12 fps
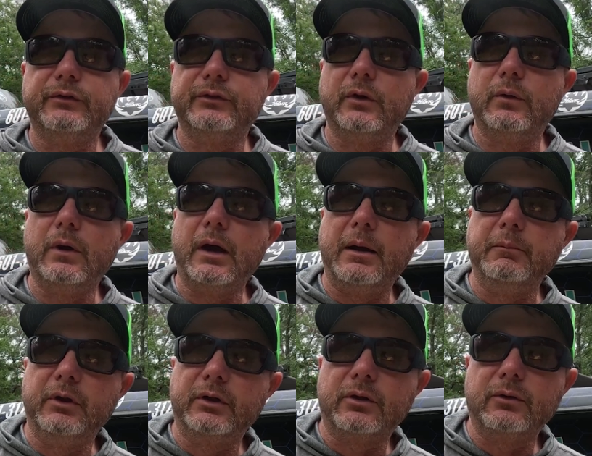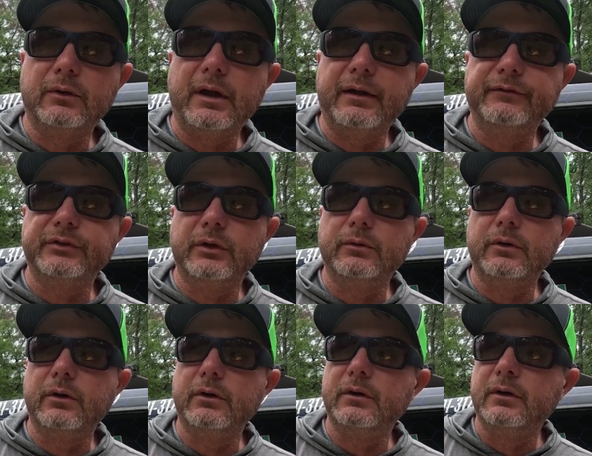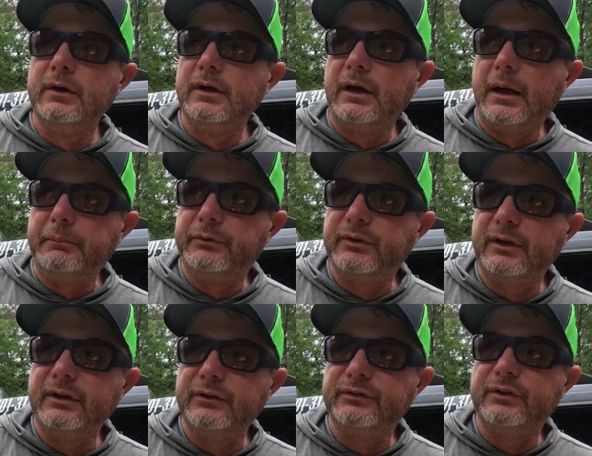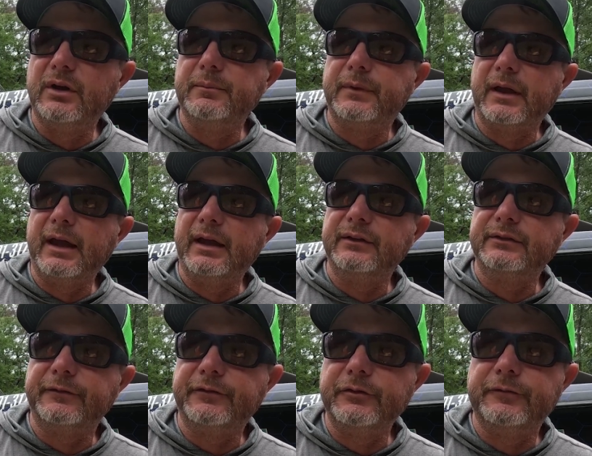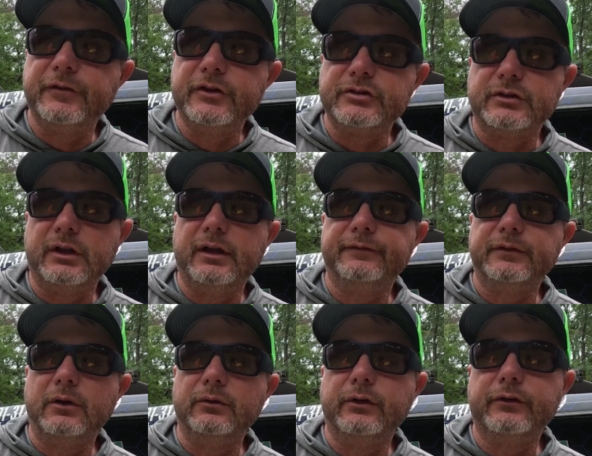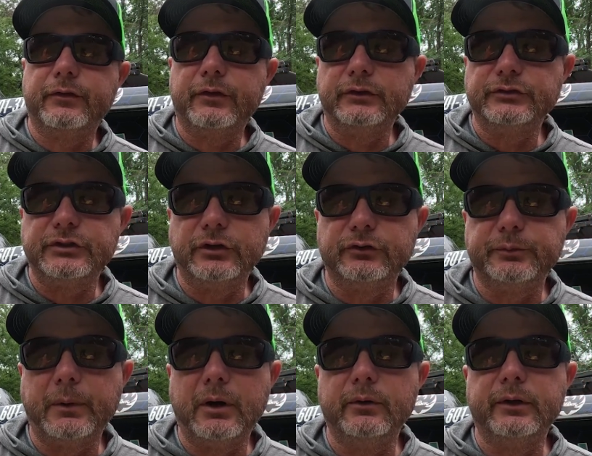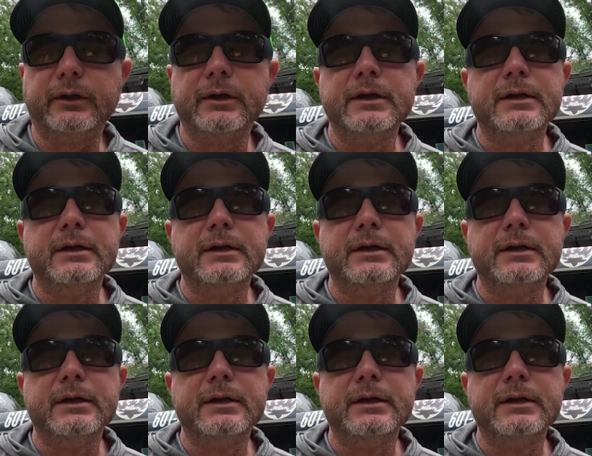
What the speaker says: So I'm looking on live sonar, I'm seeing a stump that has a few fish left on there still spawning.